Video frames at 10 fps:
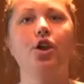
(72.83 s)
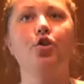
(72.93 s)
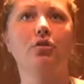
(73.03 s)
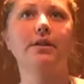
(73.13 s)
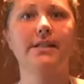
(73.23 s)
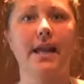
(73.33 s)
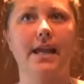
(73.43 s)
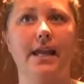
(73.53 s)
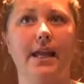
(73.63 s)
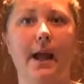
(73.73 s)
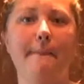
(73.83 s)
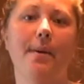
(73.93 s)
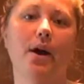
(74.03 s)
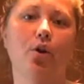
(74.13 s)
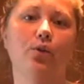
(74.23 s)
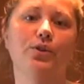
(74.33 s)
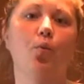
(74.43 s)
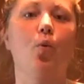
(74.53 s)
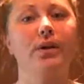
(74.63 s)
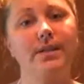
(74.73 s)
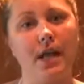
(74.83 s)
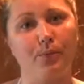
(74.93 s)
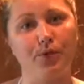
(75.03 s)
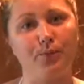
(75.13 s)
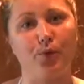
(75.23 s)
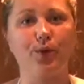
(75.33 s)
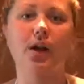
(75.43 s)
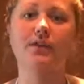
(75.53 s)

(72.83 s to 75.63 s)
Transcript: You're taking about 1 tablespoon